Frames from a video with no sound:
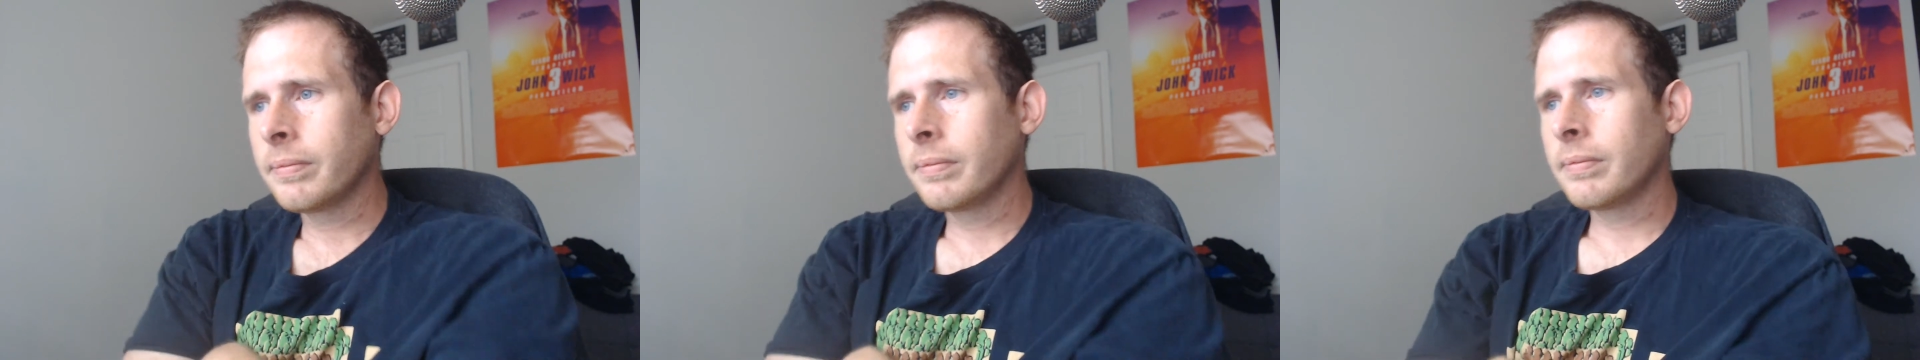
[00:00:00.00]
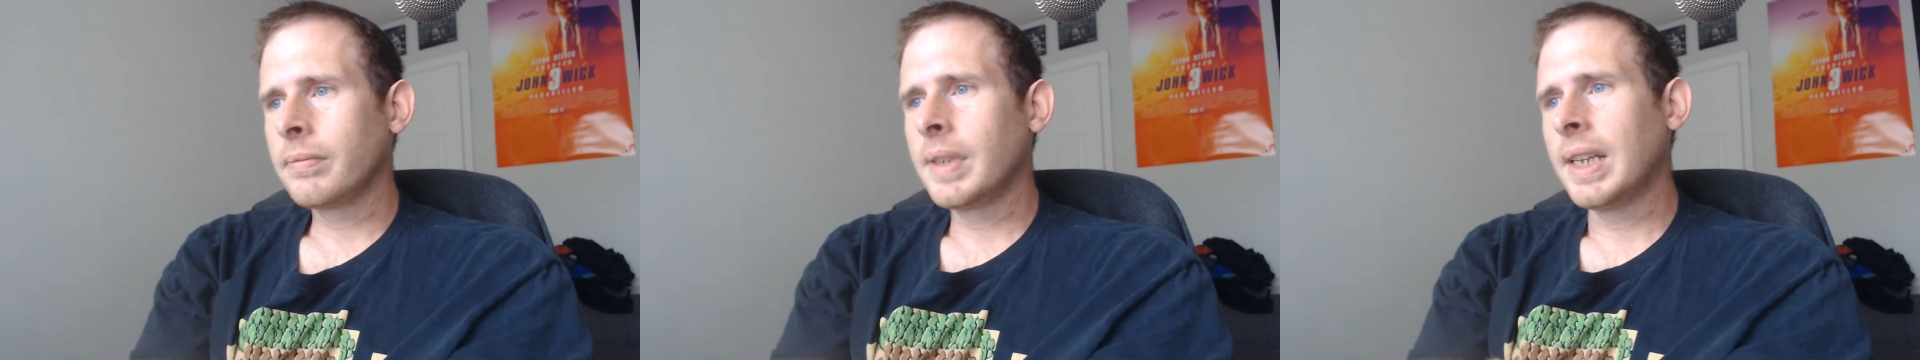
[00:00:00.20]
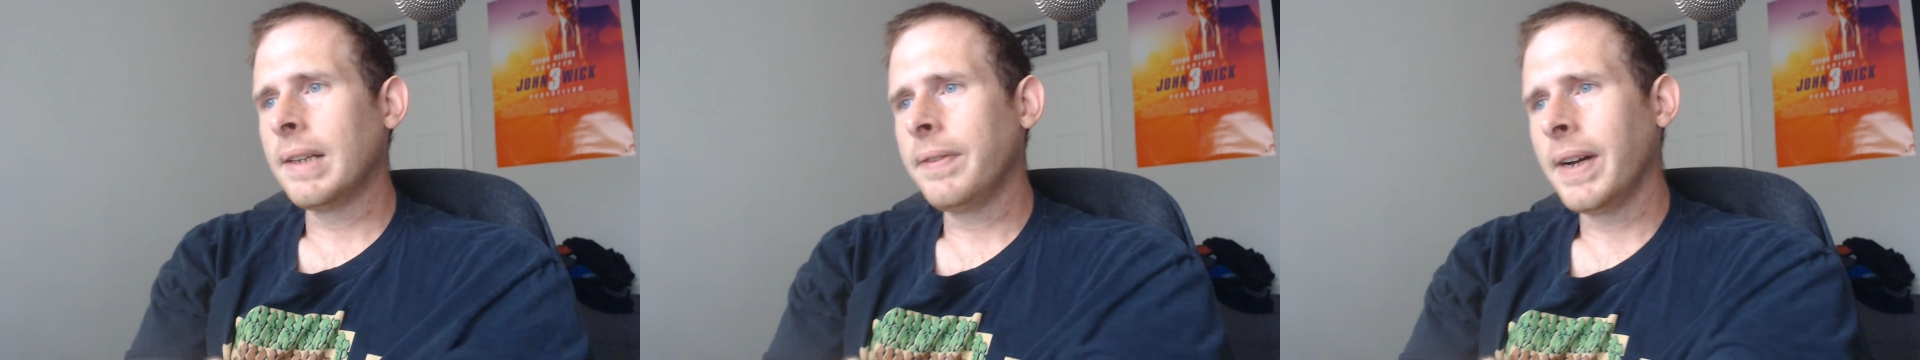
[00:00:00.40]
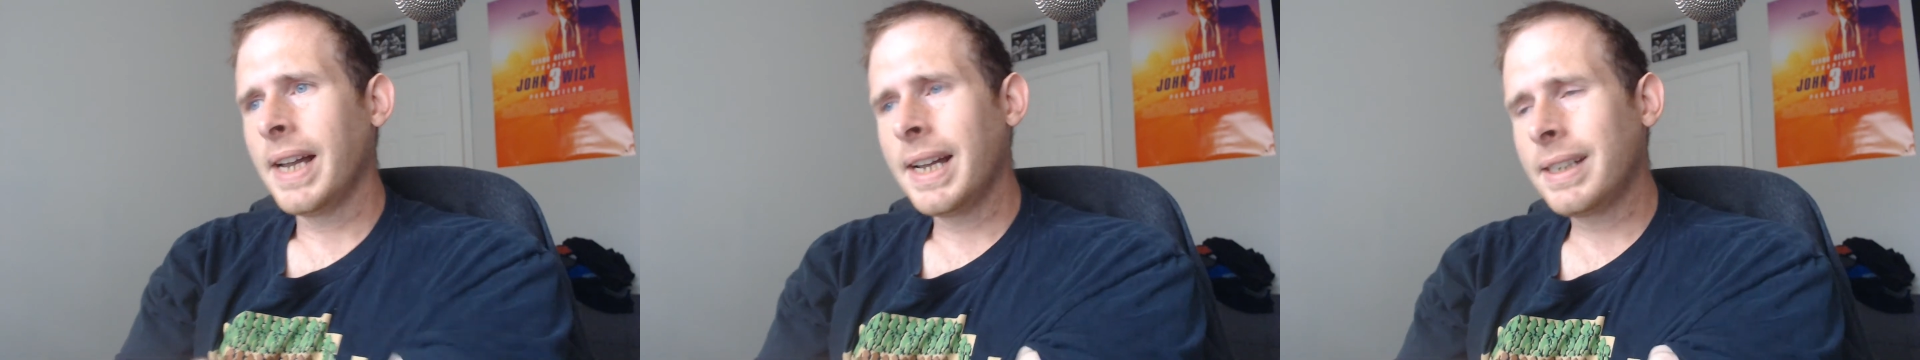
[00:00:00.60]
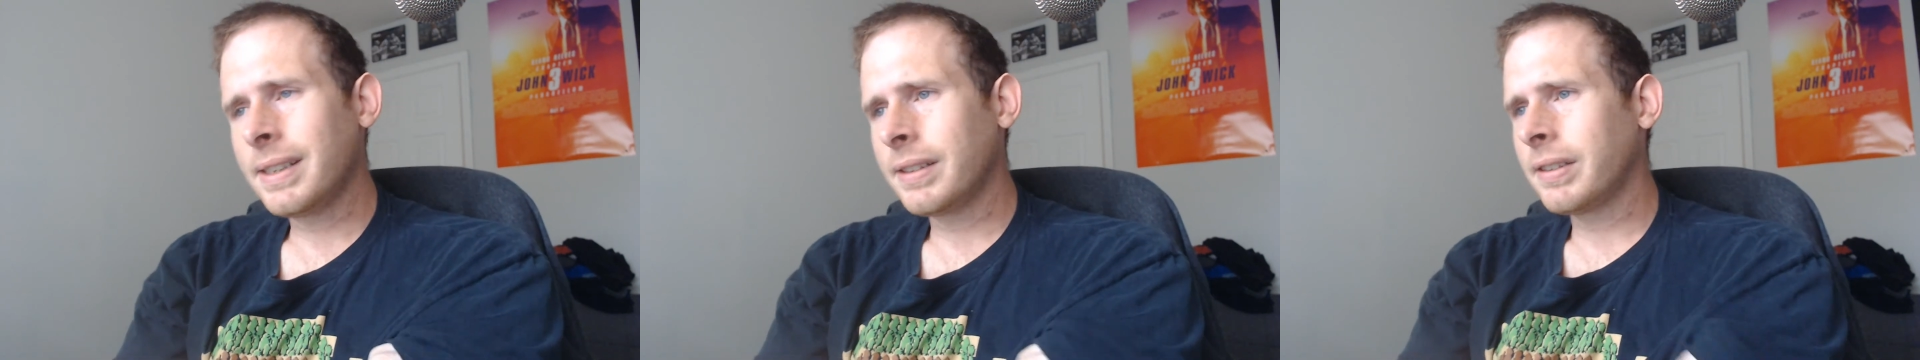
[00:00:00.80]
if I
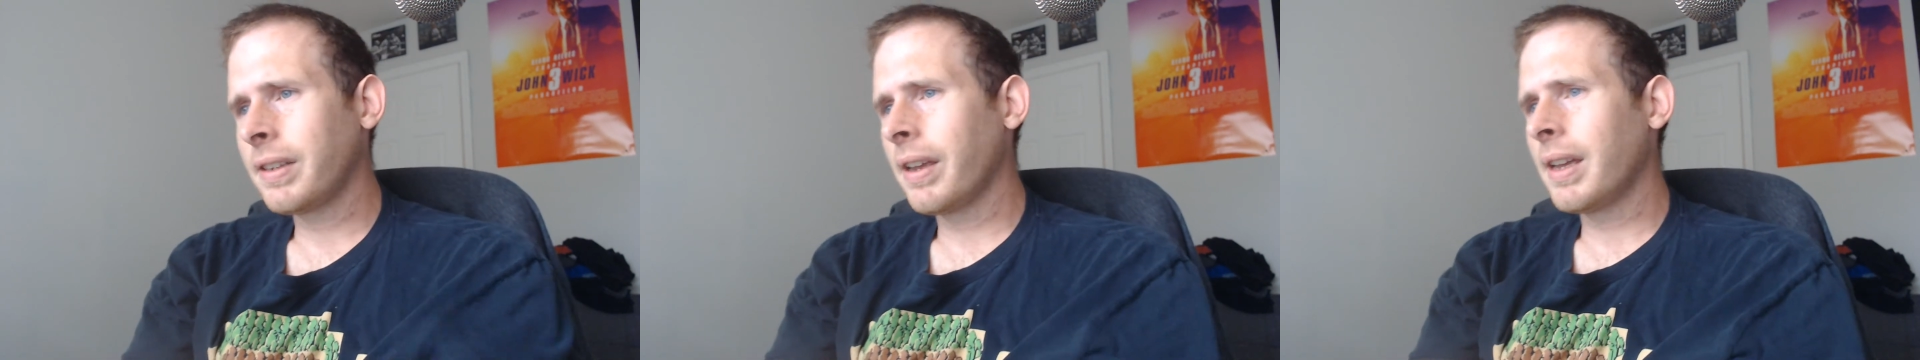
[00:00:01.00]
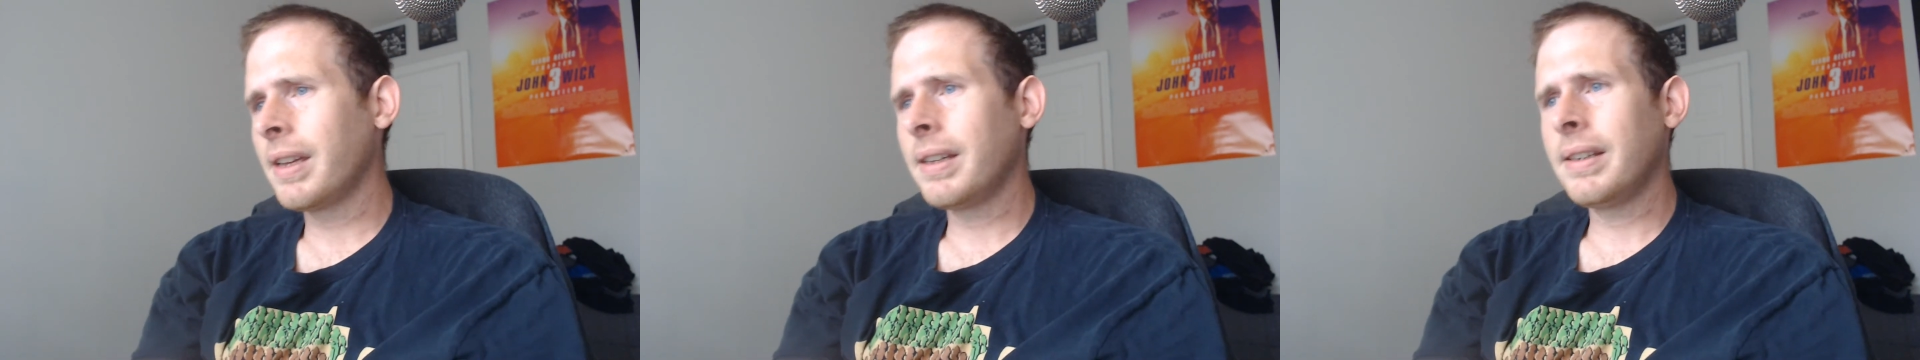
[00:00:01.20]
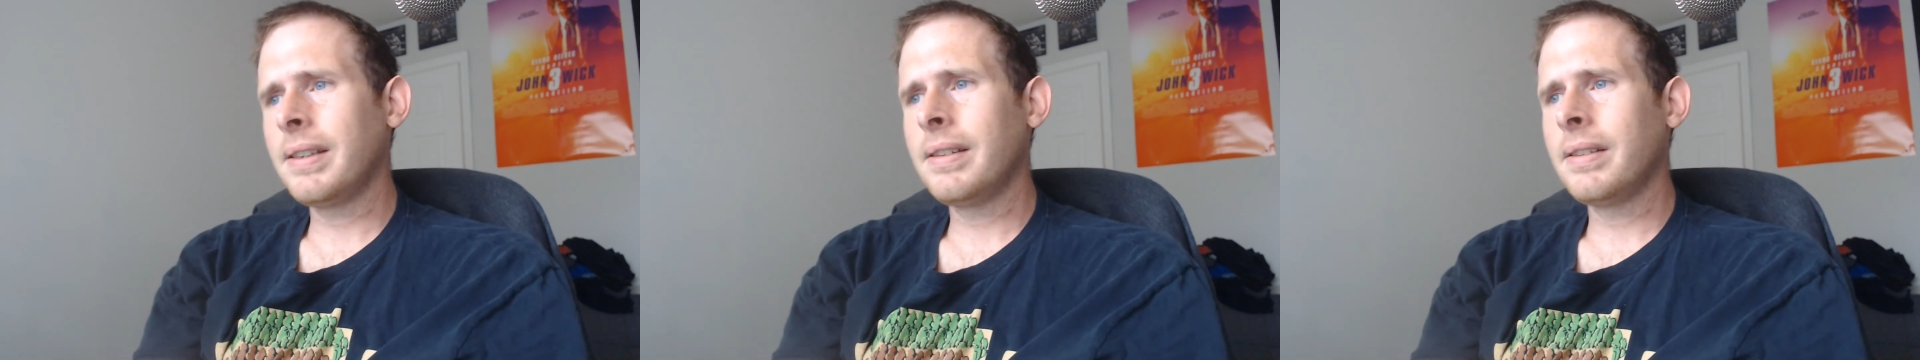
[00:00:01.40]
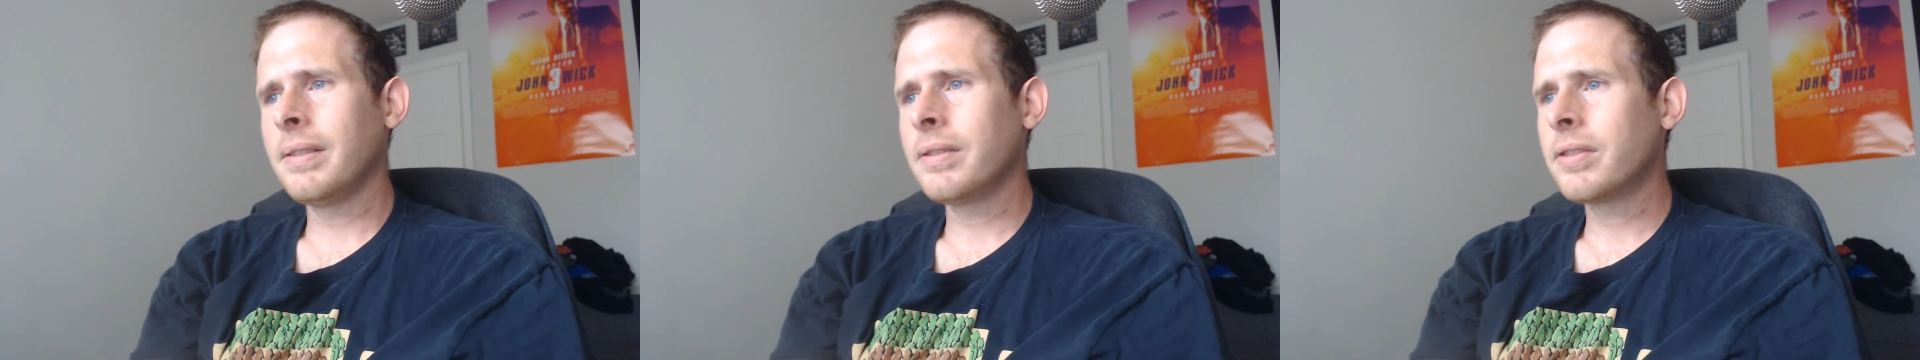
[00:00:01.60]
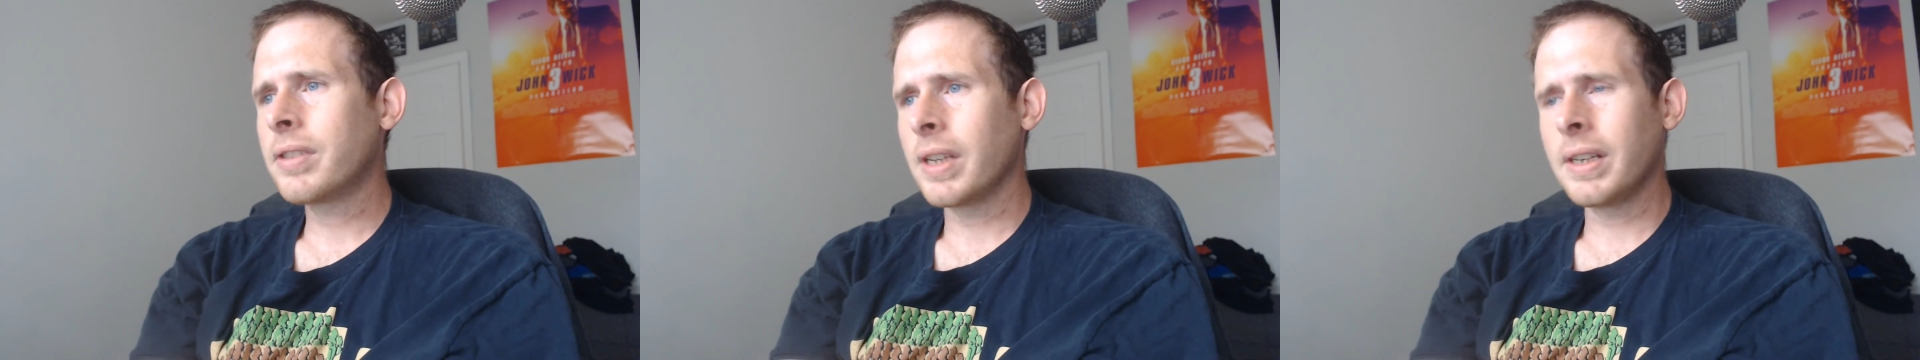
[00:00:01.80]
had to say
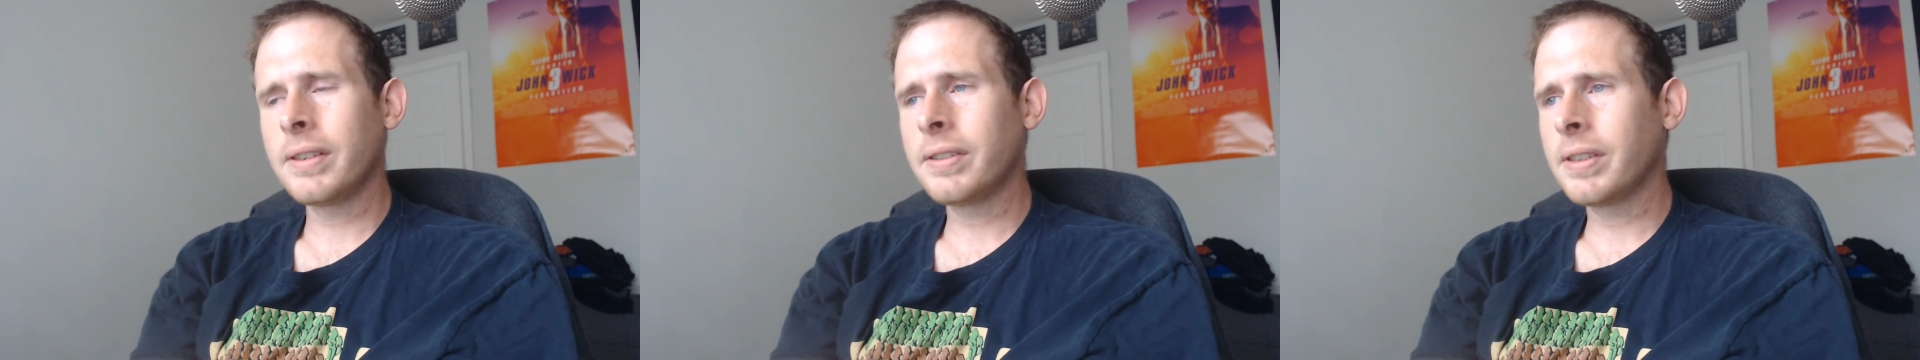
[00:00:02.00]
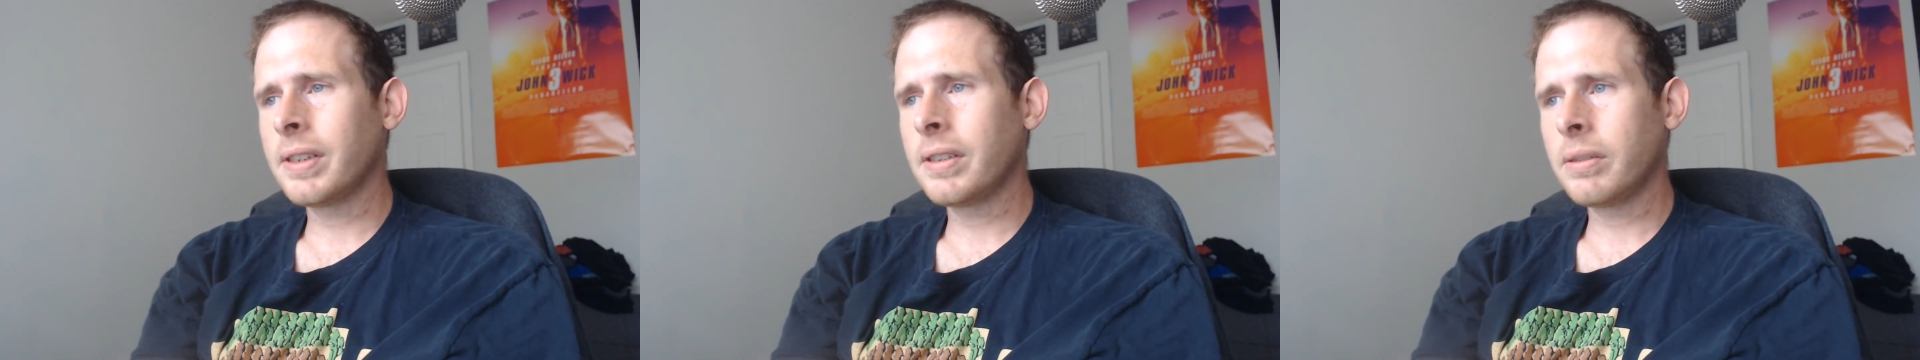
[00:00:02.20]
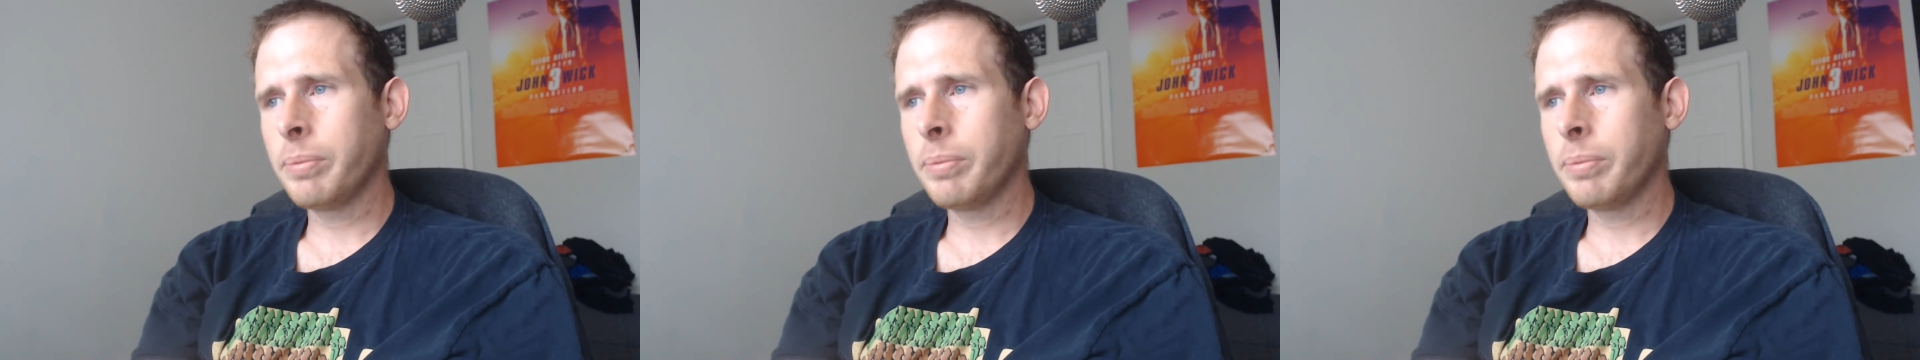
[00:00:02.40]
Genisys,